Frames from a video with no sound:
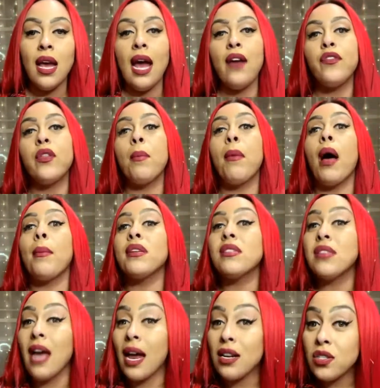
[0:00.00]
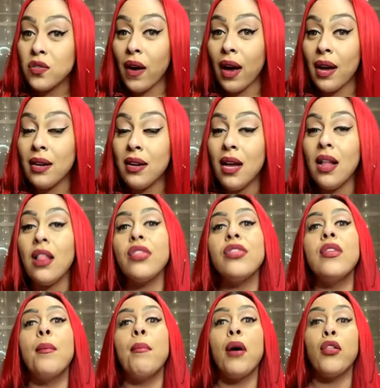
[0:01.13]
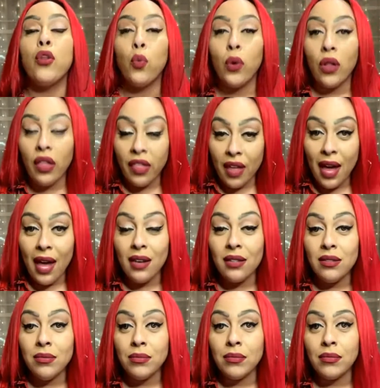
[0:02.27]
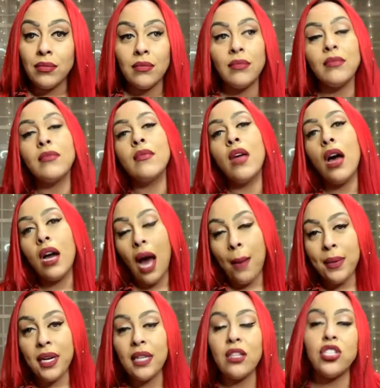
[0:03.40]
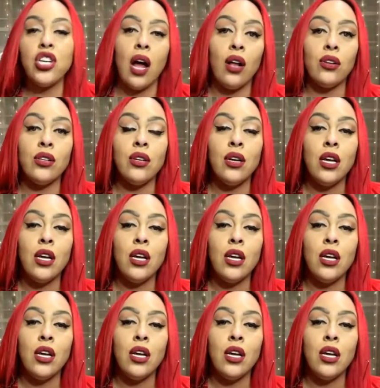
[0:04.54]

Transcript: If the mom is satisfied, the mother will then accommodate the child.